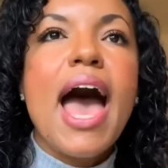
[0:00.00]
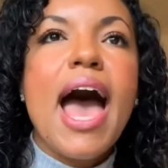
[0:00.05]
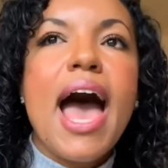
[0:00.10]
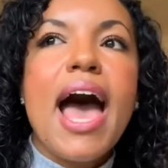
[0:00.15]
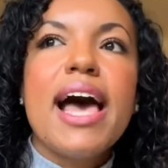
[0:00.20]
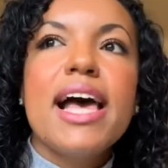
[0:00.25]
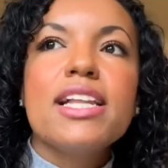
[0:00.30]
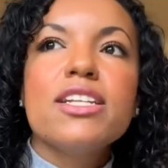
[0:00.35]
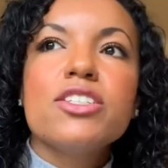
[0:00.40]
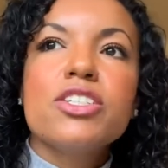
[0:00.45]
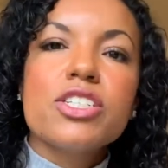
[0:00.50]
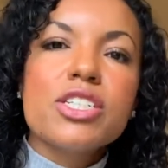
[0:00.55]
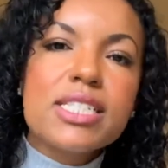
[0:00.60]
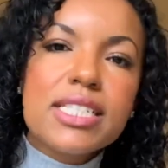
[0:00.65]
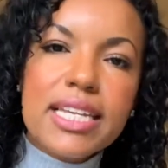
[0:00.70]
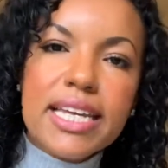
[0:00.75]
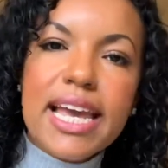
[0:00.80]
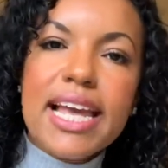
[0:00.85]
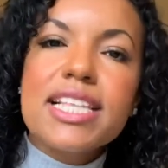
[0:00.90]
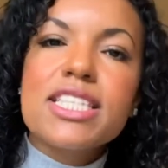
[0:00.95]
And just
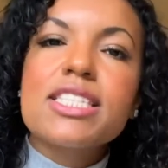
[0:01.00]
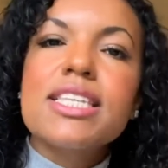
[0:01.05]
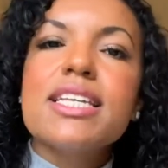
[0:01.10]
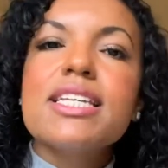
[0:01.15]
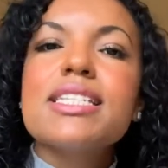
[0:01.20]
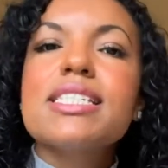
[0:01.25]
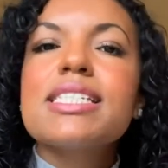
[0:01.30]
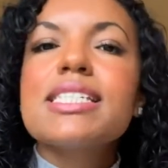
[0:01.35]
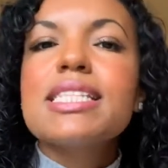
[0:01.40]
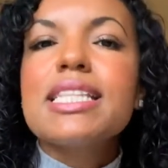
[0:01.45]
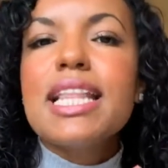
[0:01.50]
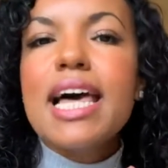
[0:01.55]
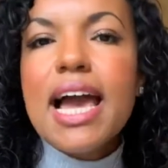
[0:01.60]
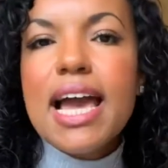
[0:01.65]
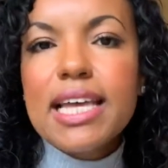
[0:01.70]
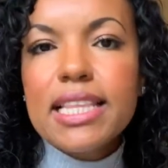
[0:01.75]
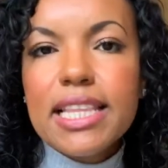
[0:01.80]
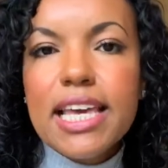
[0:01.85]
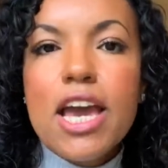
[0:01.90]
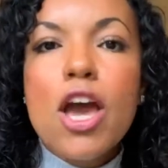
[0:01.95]
again, to
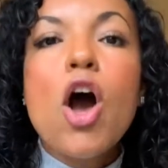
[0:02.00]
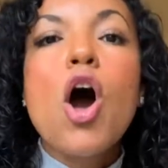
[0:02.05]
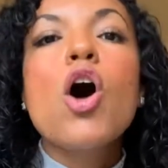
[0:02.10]
slightly